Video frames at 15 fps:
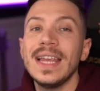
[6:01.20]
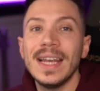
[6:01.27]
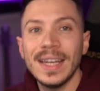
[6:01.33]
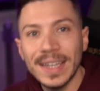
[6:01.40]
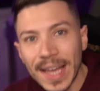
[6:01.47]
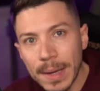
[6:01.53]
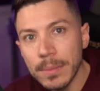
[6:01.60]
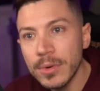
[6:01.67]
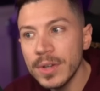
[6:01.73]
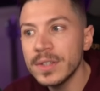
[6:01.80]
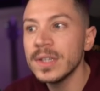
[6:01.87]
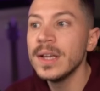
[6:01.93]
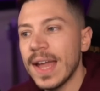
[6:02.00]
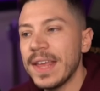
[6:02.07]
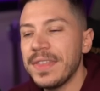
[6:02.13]
in
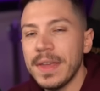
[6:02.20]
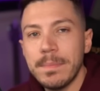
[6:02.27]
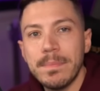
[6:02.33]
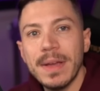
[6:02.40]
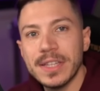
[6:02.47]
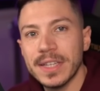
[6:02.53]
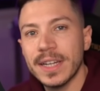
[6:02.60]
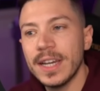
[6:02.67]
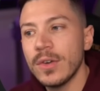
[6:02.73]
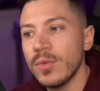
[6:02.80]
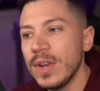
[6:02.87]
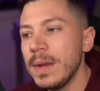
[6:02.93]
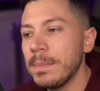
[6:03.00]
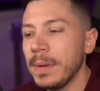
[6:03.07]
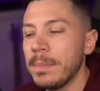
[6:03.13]
libraries and they basically
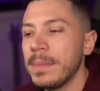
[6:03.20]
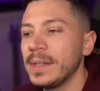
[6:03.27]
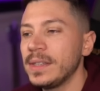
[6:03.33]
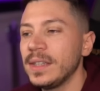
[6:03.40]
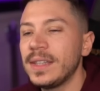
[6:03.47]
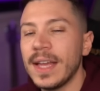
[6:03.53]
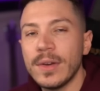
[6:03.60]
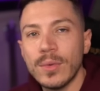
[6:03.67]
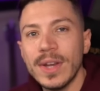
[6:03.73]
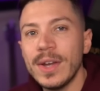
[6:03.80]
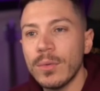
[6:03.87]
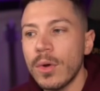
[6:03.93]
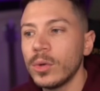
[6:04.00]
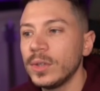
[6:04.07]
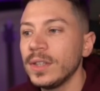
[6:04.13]
re-implemented and
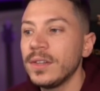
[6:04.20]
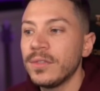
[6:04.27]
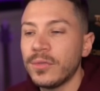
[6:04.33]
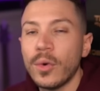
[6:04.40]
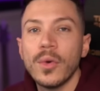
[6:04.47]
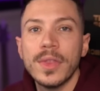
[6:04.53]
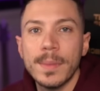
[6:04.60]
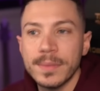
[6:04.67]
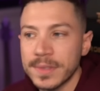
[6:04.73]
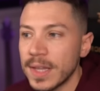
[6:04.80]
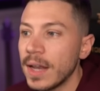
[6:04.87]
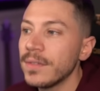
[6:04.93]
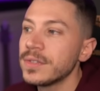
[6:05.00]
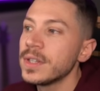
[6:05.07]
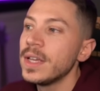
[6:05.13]
rewrote it for
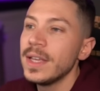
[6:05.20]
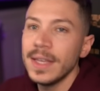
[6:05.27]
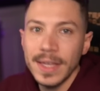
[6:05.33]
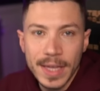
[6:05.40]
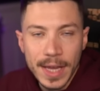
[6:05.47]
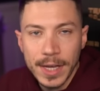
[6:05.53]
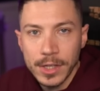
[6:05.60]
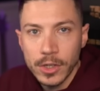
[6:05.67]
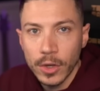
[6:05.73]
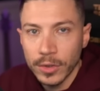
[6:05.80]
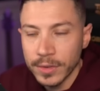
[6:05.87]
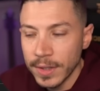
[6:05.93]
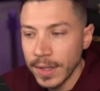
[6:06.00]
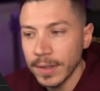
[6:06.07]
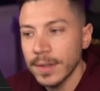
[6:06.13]
themselves in
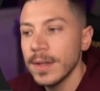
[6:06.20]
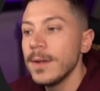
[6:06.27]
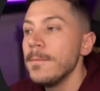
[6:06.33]
.NET.